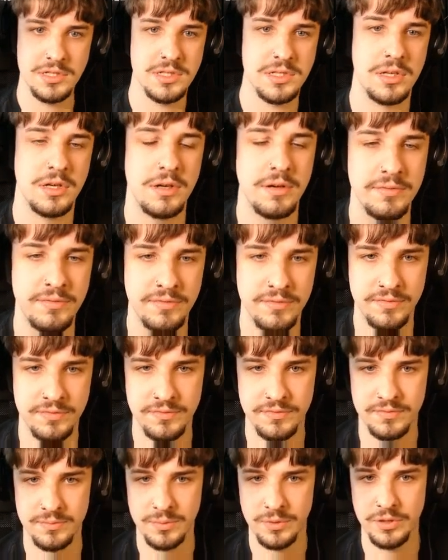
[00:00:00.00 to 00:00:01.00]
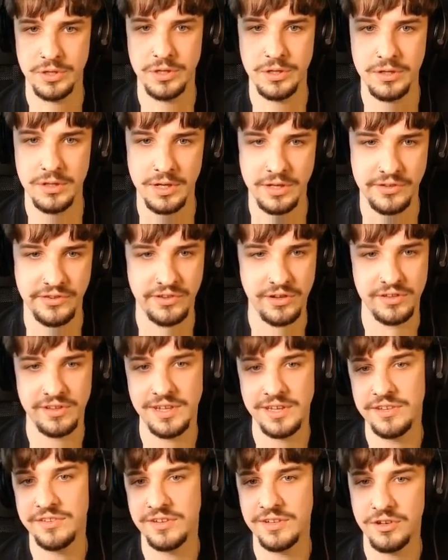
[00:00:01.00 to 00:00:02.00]
of what you like, start
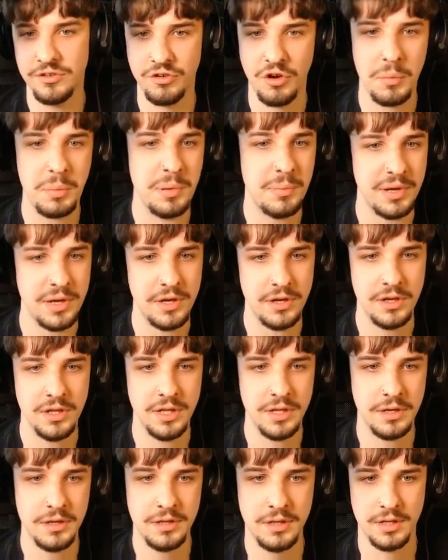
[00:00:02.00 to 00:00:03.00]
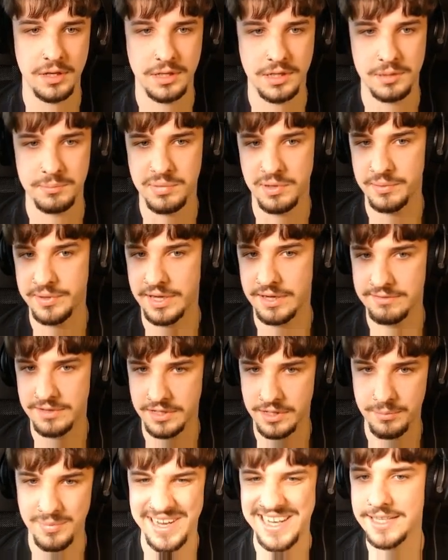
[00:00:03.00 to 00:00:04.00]
teasing the drop a bit earlier. Like I'd probably have
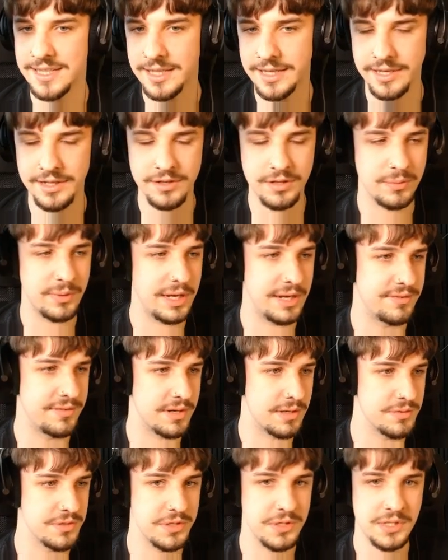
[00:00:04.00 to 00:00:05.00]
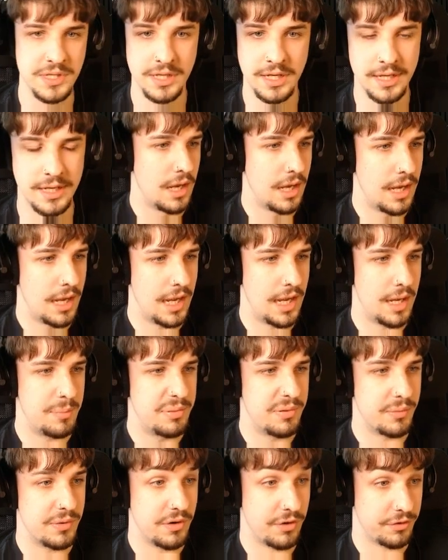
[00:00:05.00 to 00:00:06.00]
like a main lead or whatever I was using in here,
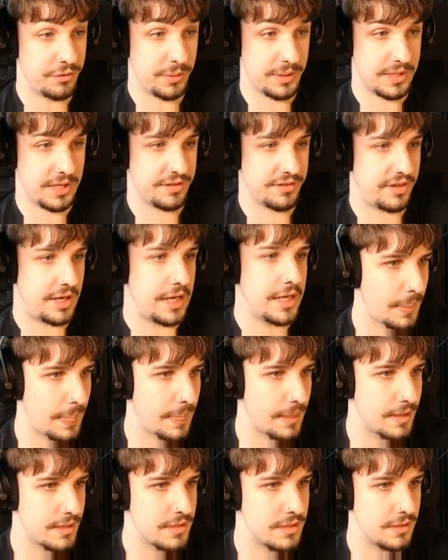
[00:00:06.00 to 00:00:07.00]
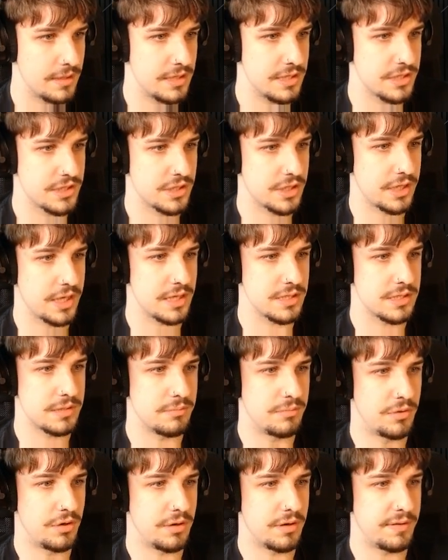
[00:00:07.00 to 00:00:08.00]
but we're not doing that today. Let's get some
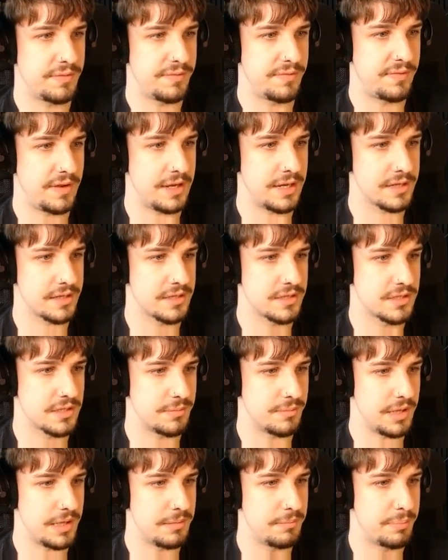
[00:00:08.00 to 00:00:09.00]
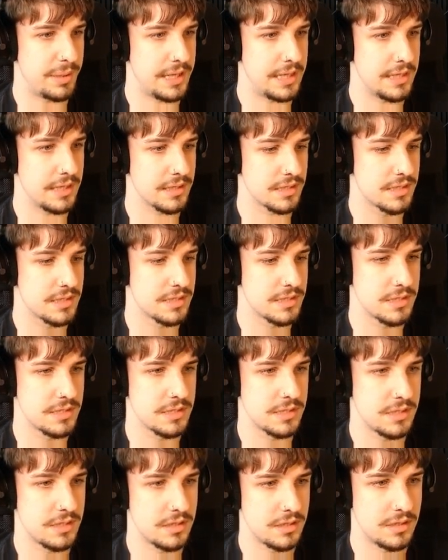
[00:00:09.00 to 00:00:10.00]
more effects, some
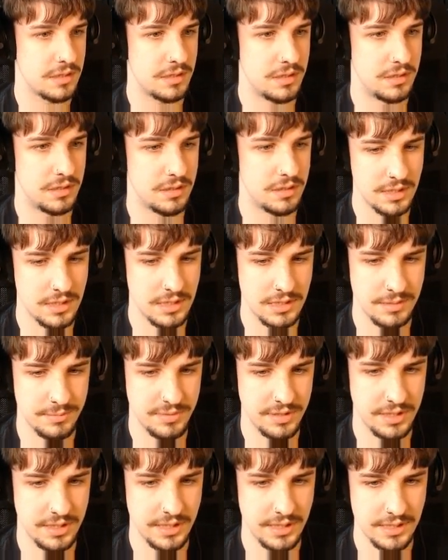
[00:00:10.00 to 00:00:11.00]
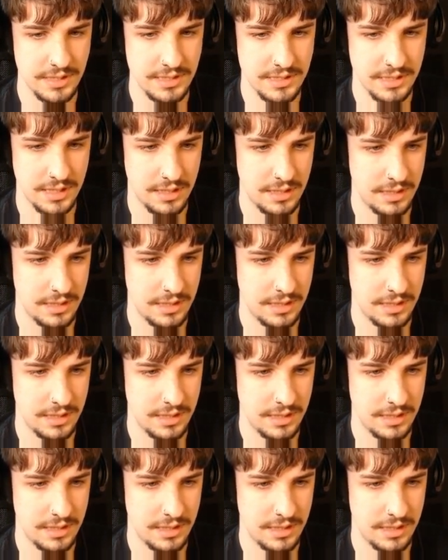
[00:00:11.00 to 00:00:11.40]
impacts, some of these high